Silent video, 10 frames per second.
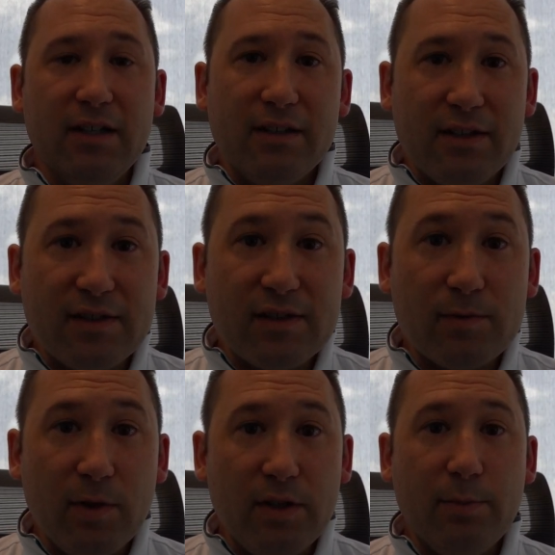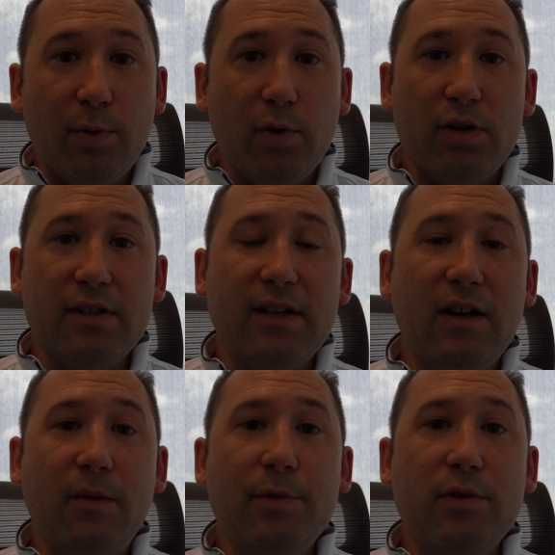And this is really important to
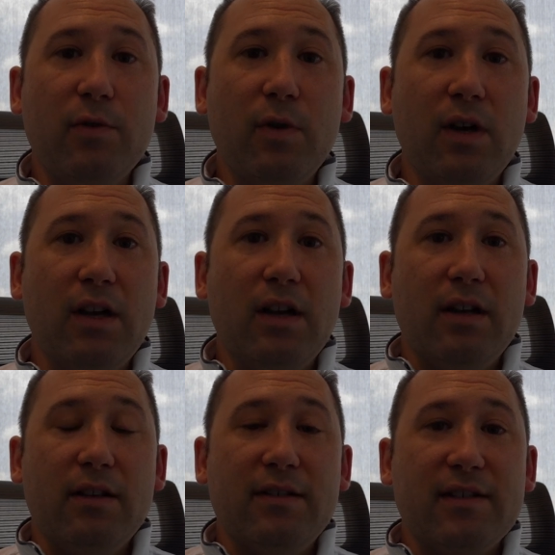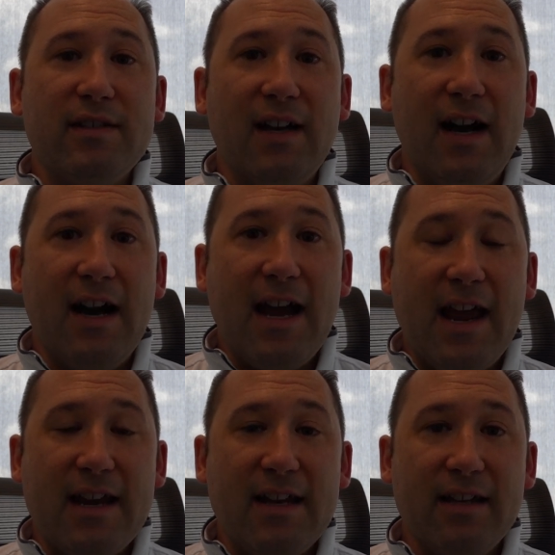help you
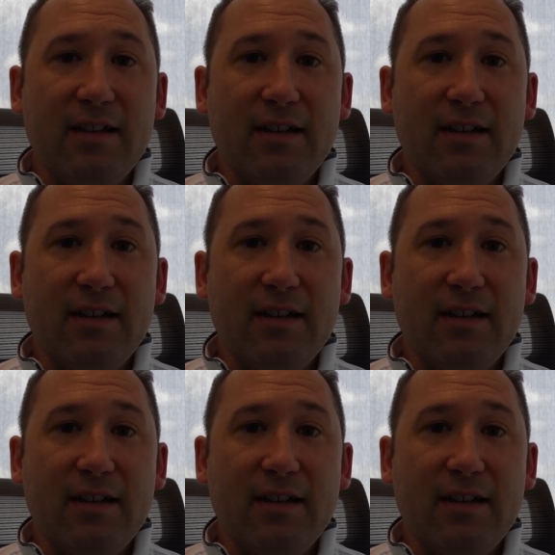decide